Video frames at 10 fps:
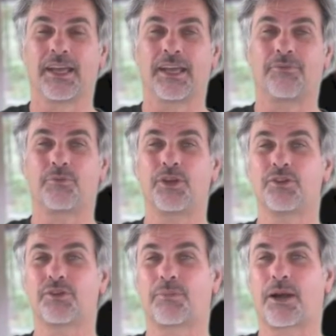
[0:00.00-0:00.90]
If we
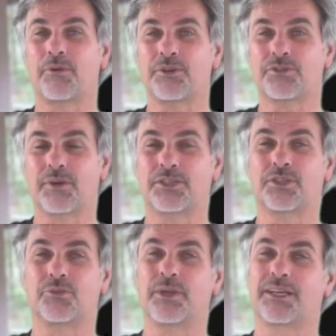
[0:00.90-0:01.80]
use a power
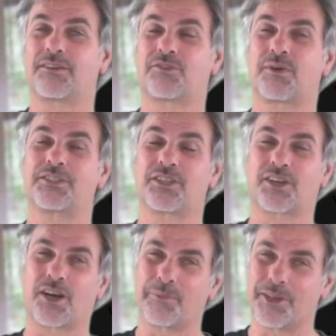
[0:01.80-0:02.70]
stretcher, we can stretch the
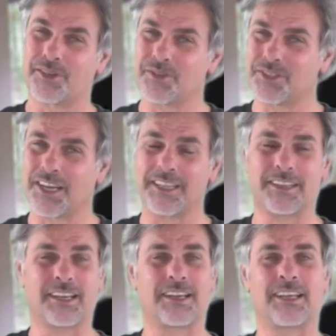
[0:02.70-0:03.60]
carpet so tight
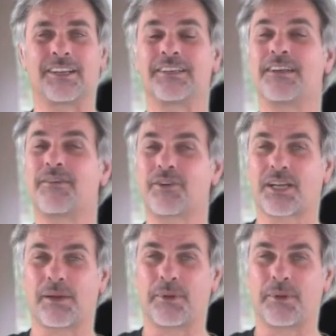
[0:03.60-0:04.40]
that it'll never come